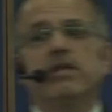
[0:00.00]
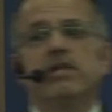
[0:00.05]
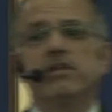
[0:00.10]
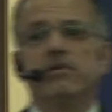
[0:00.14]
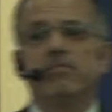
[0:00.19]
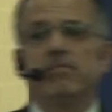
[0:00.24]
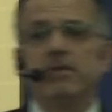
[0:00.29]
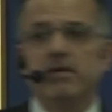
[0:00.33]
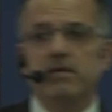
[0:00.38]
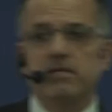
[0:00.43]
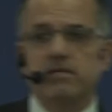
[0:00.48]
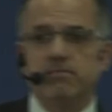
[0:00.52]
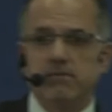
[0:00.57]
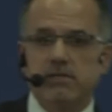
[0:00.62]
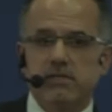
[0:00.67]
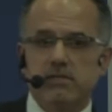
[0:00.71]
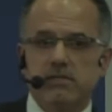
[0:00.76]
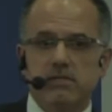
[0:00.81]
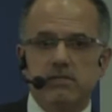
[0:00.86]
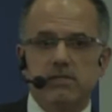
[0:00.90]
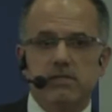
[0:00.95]
the
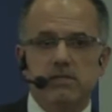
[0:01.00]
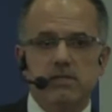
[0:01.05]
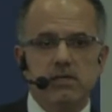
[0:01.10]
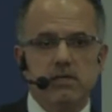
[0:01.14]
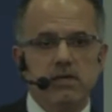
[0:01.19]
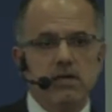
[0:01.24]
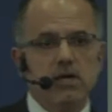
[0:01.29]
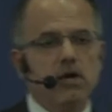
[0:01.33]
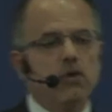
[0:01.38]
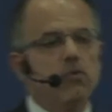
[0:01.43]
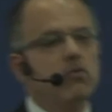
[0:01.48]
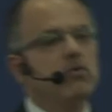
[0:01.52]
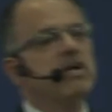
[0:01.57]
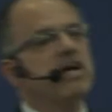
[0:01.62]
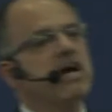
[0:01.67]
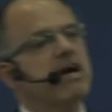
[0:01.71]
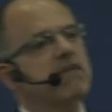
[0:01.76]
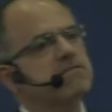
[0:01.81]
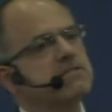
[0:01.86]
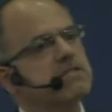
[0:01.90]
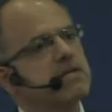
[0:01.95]
departments, we
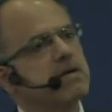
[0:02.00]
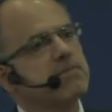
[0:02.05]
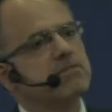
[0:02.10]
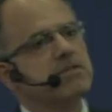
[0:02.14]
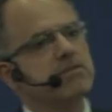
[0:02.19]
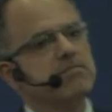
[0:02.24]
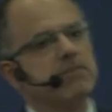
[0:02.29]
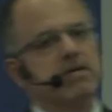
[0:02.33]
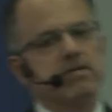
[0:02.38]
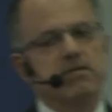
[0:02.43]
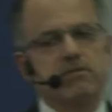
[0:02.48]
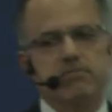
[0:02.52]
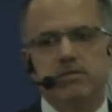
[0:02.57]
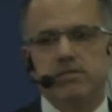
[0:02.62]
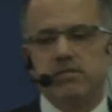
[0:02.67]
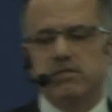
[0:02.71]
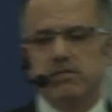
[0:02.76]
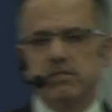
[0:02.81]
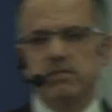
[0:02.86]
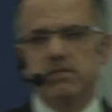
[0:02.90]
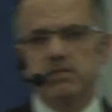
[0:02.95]
have
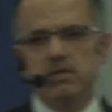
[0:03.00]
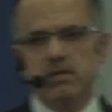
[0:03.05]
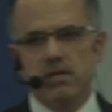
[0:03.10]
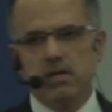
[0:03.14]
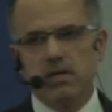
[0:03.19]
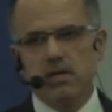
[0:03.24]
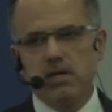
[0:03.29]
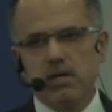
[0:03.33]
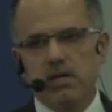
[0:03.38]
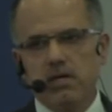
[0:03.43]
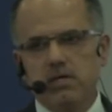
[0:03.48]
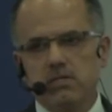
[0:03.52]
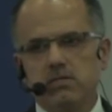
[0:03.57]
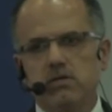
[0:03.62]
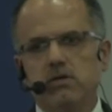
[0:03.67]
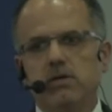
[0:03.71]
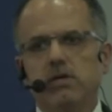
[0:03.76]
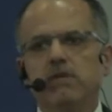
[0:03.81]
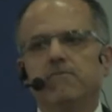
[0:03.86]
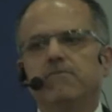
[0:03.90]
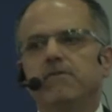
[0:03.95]
sub-departments.
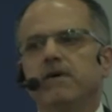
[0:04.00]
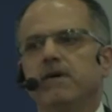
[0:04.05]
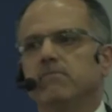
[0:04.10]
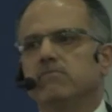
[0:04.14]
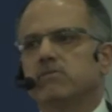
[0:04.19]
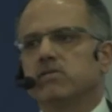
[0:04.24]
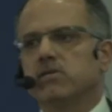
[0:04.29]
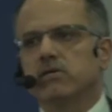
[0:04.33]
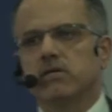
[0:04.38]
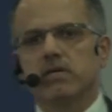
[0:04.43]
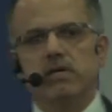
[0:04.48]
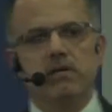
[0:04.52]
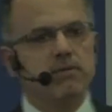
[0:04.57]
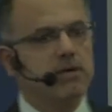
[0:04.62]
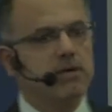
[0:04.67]
So if I'm talking